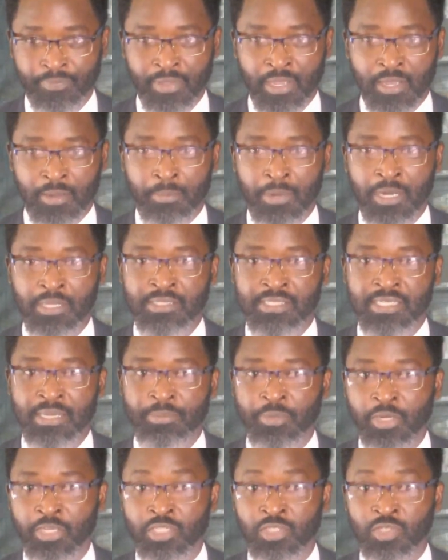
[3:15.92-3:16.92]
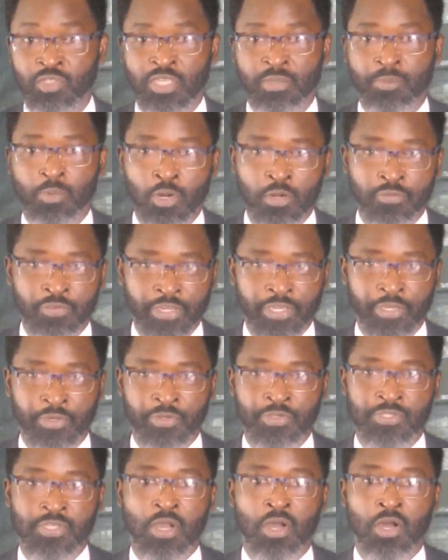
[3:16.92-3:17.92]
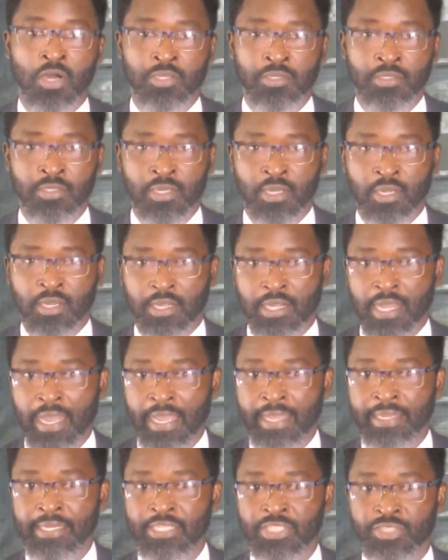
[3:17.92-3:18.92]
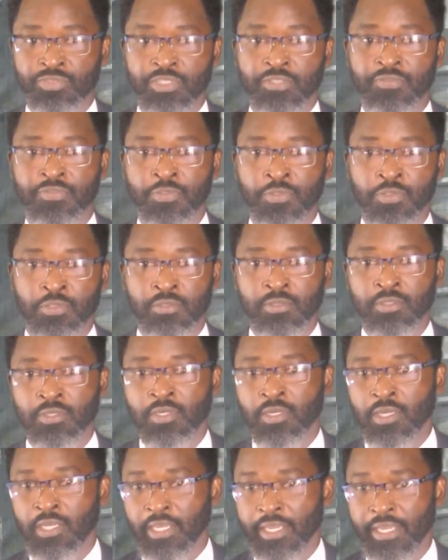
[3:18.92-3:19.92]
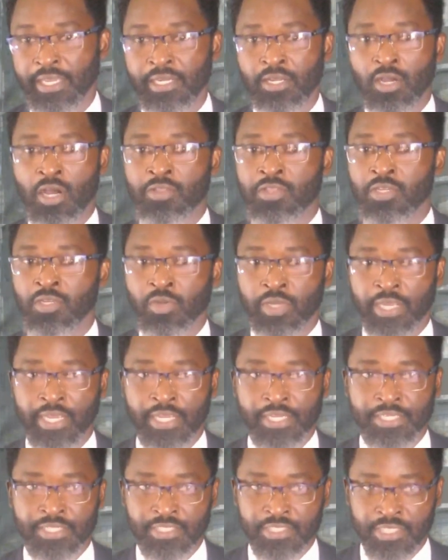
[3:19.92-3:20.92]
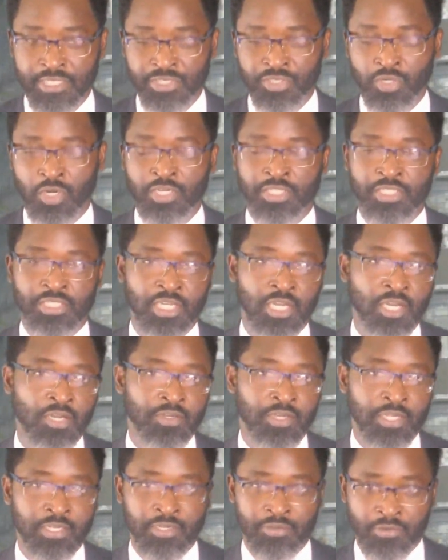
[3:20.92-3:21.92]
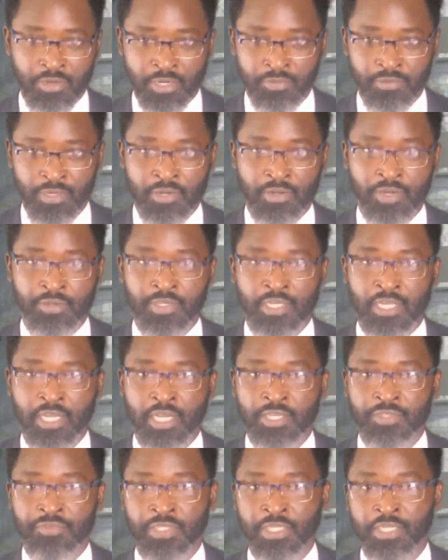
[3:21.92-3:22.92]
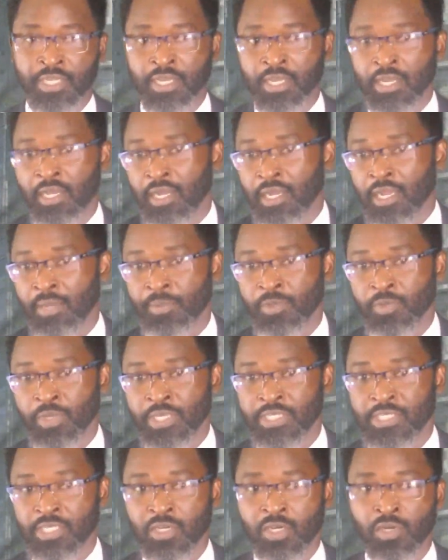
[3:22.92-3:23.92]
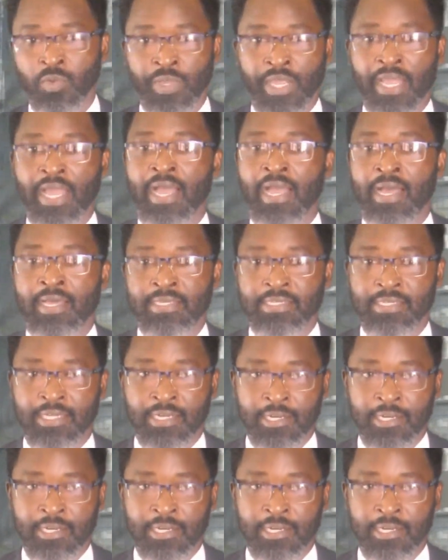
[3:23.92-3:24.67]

months I'm going to do some more videos on Guyanese street food in other locations in Georgetown and around the country. A couple of weeks ago we had